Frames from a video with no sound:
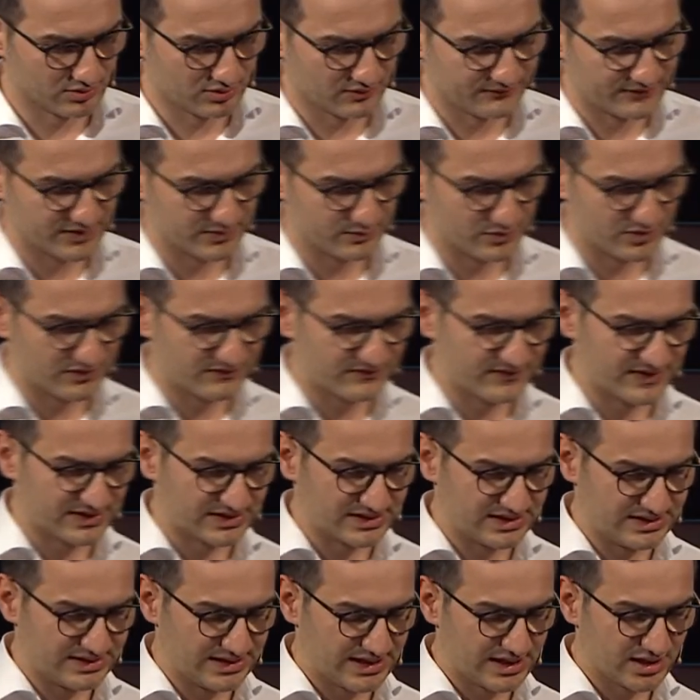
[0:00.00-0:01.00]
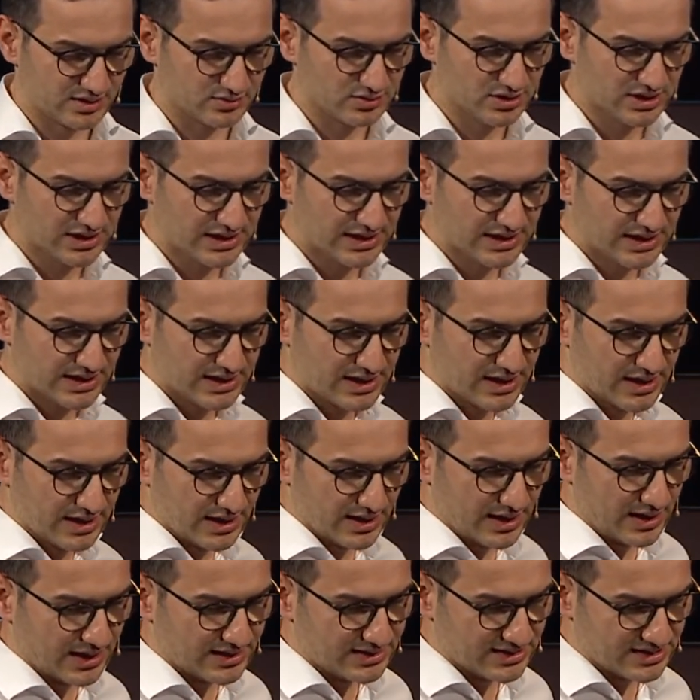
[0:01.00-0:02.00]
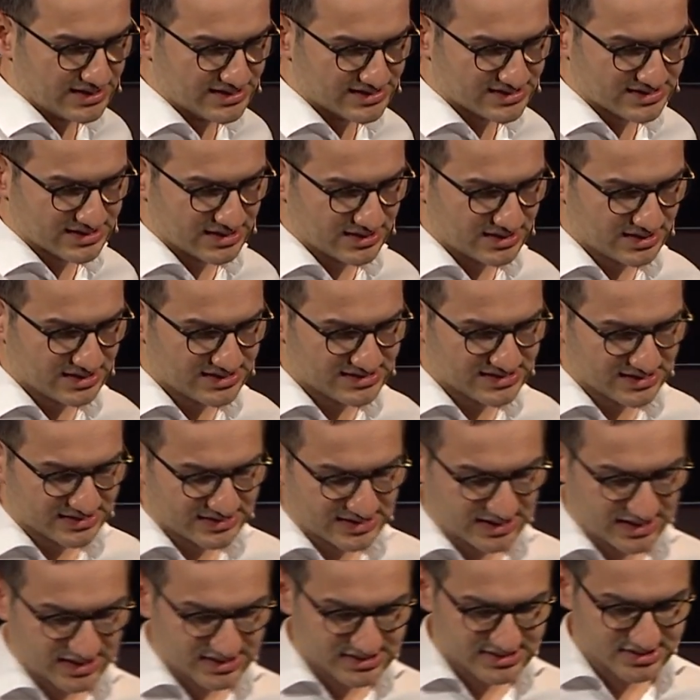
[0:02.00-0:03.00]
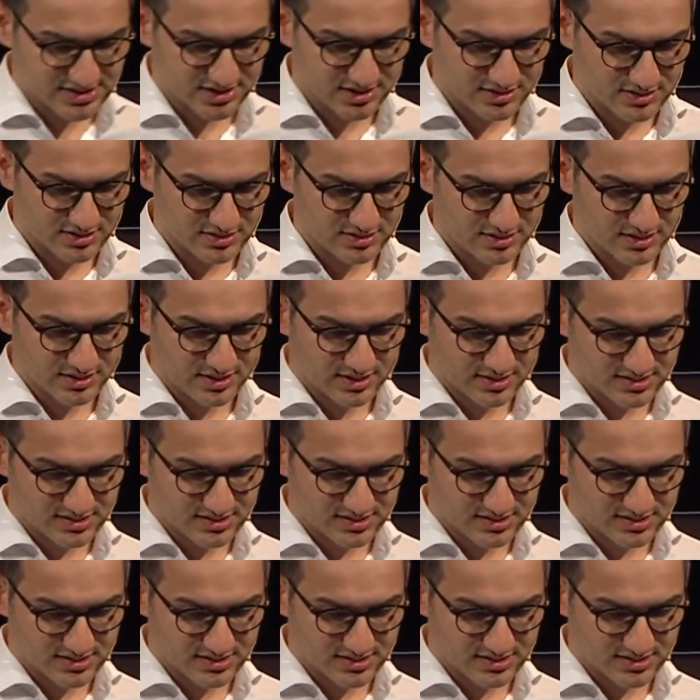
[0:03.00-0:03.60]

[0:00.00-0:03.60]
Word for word: all of them are affected now. And these, these attacks are,